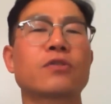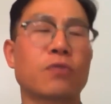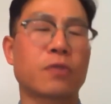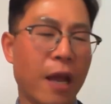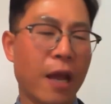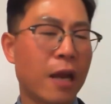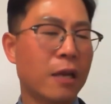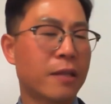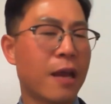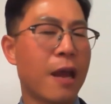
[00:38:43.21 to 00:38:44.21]
to tell
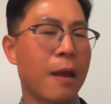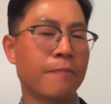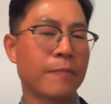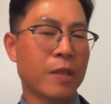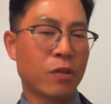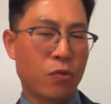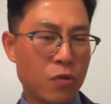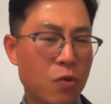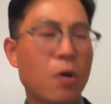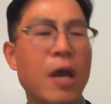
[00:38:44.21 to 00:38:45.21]
them, do
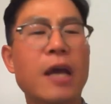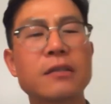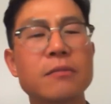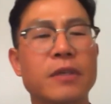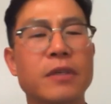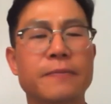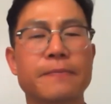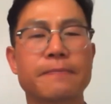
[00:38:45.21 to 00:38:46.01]
you know atomy?